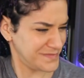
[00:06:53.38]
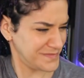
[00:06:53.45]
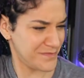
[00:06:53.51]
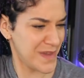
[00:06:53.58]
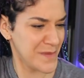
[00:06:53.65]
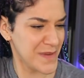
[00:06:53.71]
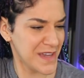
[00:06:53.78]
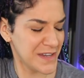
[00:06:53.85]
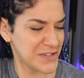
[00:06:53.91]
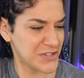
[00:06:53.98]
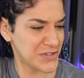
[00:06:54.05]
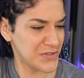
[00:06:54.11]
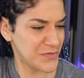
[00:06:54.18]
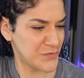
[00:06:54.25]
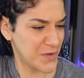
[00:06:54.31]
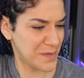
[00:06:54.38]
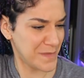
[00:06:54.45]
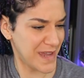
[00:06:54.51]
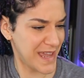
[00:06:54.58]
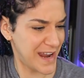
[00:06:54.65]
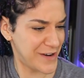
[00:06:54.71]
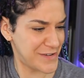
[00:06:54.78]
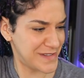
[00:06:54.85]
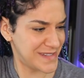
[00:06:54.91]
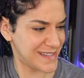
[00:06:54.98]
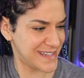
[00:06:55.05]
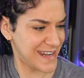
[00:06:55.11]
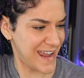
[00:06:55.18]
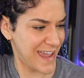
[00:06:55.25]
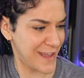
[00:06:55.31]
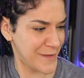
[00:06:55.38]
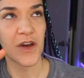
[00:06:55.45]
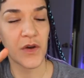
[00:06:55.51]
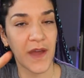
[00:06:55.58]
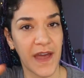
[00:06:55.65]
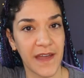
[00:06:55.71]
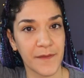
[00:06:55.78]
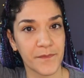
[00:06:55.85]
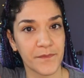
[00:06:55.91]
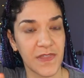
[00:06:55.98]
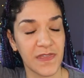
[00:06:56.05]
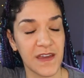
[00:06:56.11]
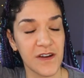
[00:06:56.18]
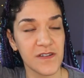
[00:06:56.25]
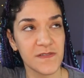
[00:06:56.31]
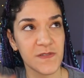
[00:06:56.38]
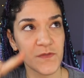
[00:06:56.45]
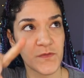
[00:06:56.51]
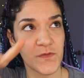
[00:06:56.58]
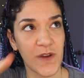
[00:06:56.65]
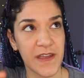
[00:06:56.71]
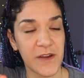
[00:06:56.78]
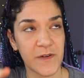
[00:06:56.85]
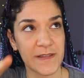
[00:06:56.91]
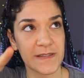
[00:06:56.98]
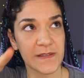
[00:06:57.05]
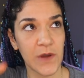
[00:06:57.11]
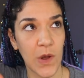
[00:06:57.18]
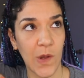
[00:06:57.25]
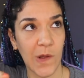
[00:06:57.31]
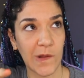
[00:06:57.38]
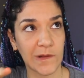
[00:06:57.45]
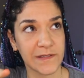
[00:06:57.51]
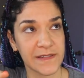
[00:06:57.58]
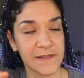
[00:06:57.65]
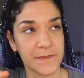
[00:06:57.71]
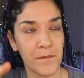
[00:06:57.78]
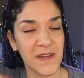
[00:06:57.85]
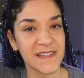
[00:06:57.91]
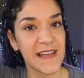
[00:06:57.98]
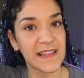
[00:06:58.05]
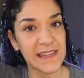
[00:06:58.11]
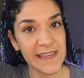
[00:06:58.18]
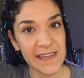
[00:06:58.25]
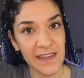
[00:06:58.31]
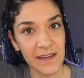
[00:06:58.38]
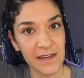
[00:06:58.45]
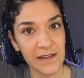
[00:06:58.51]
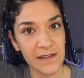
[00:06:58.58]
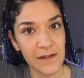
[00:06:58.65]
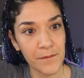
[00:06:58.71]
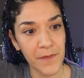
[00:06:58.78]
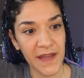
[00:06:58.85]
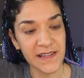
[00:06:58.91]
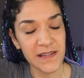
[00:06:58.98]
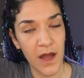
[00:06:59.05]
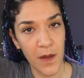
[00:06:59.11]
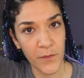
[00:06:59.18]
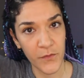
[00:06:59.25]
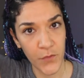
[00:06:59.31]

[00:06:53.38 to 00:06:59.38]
Maybe I shouldn't run my errands today. Okay, there's a fragrance called Metallique by Tom